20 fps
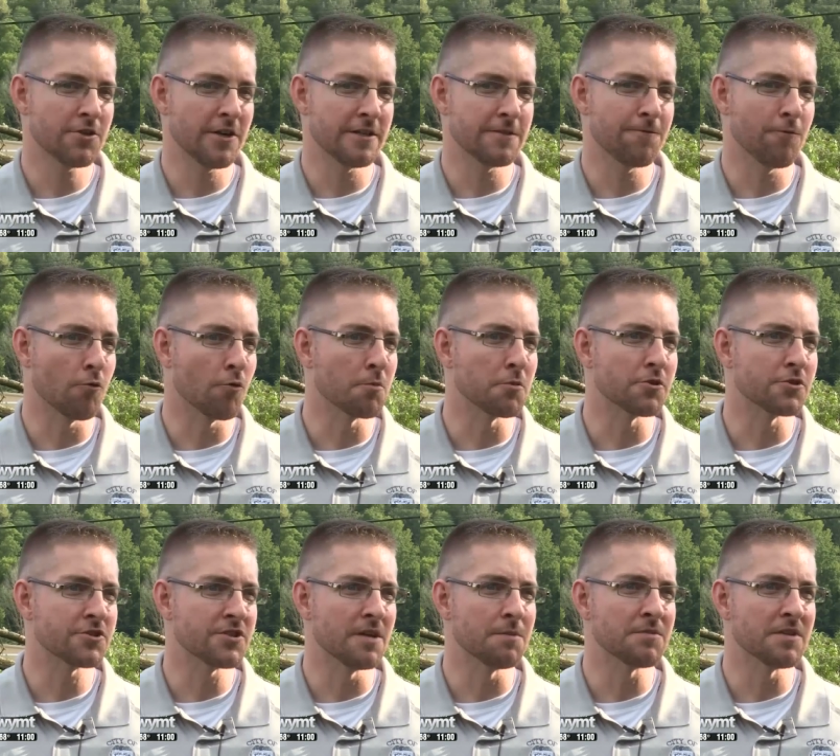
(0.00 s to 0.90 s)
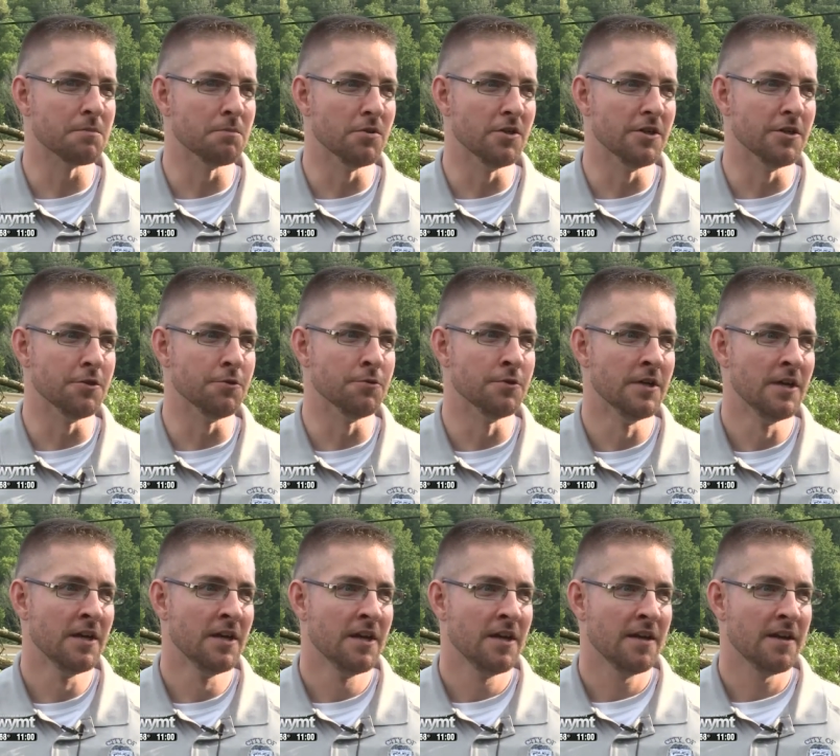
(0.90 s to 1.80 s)
transformer or something blew,
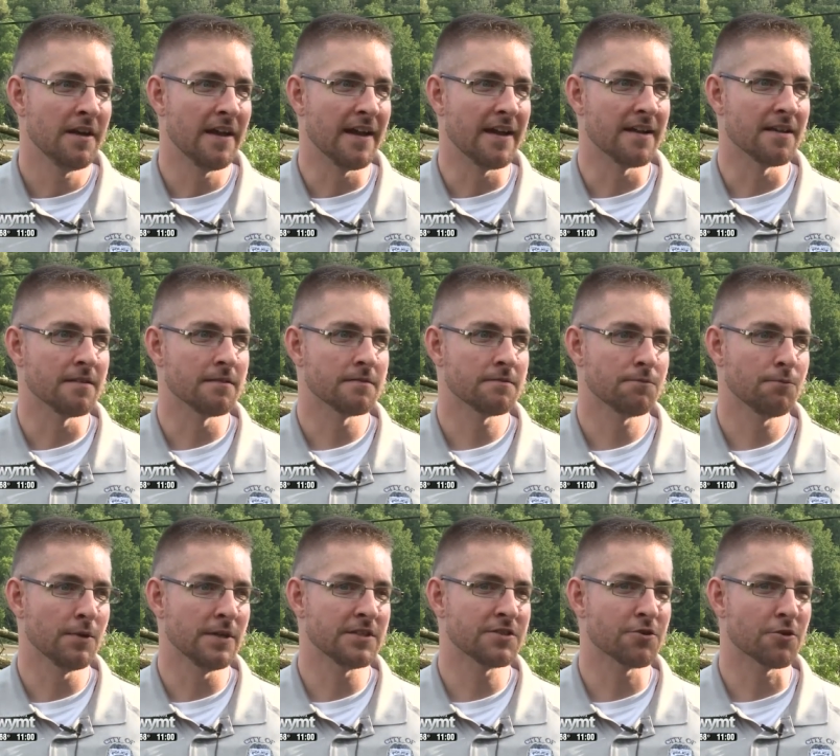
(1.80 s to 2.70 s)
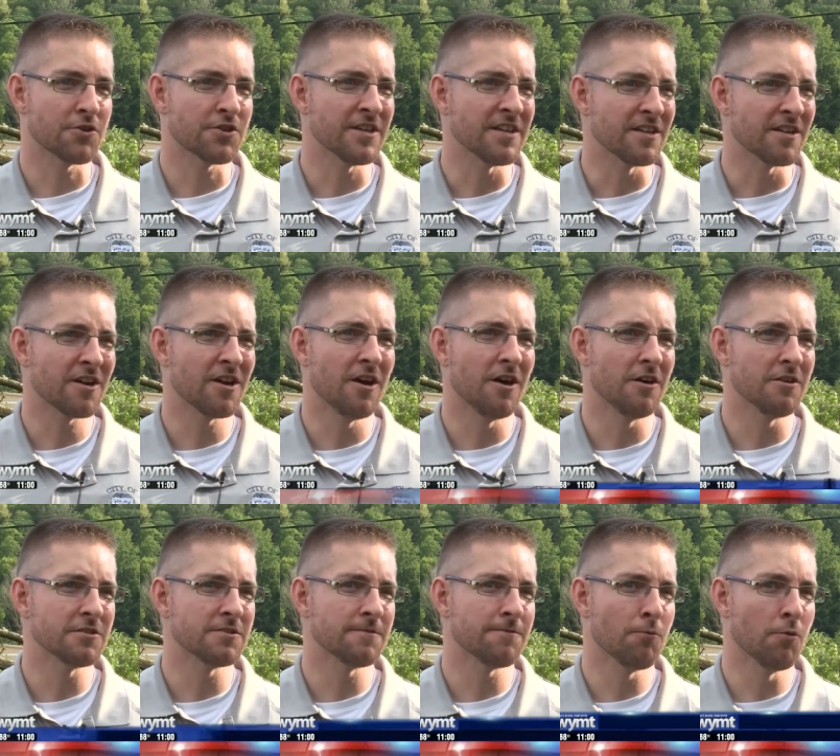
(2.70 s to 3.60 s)
and we started getting
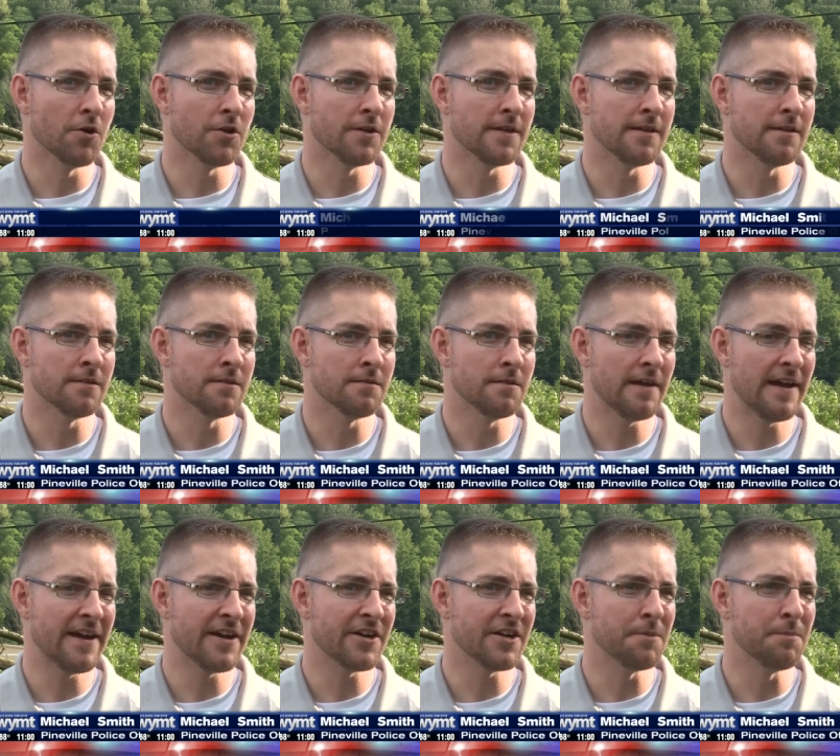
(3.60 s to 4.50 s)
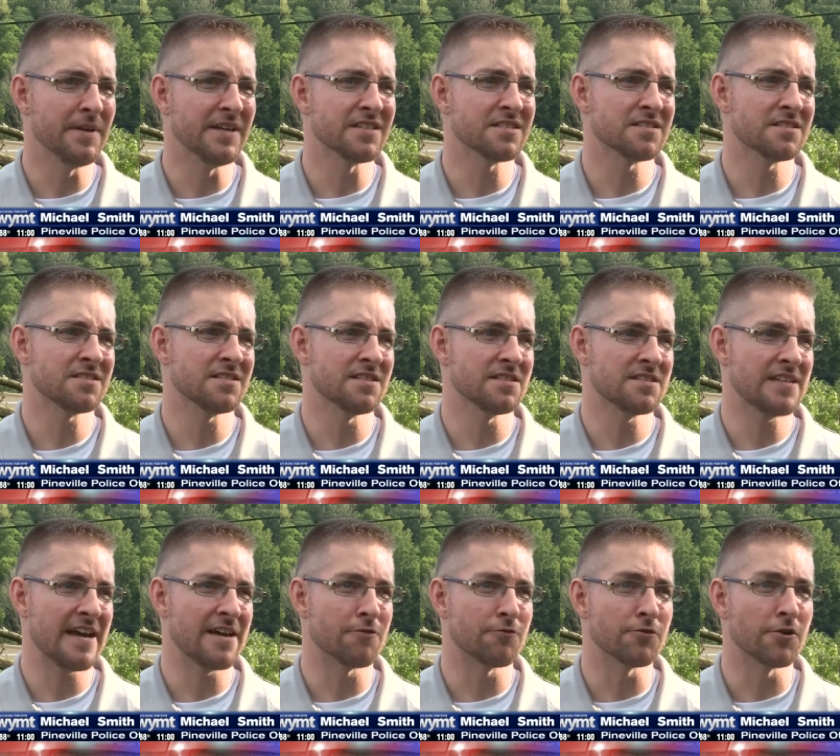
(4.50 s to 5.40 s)
calls of one of the area
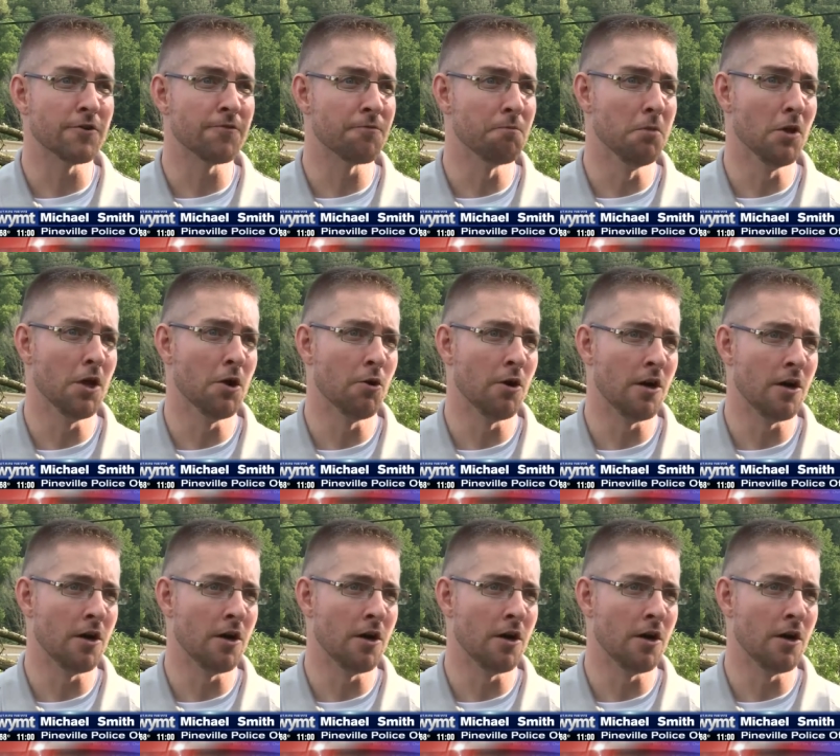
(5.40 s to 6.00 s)
businesses had a roof blow